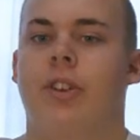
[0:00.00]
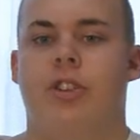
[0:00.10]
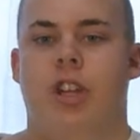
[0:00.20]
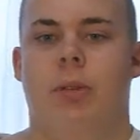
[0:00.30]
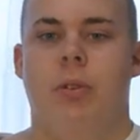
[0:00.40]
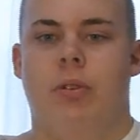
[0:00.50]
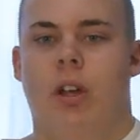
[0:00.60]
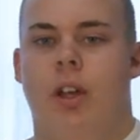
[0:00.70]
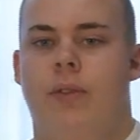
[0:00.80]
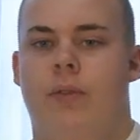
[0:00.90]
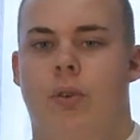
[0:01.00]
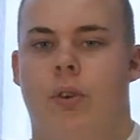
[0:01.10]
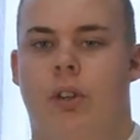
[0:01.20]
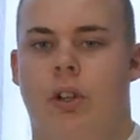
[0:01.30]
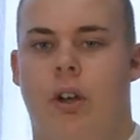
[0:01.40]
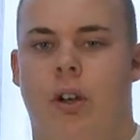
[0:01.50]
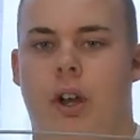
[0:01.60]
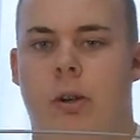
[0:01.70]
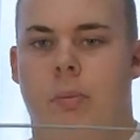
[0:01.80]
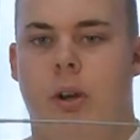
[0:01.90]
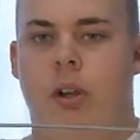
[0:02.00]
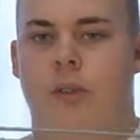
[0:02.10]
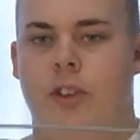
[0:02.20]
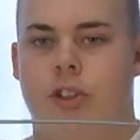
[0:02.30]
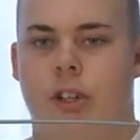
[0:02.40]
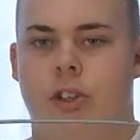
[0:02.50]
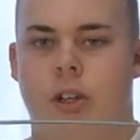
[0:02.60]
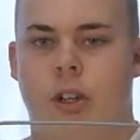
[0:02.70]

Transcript: unjamming rod for the longer inner barrel of the JG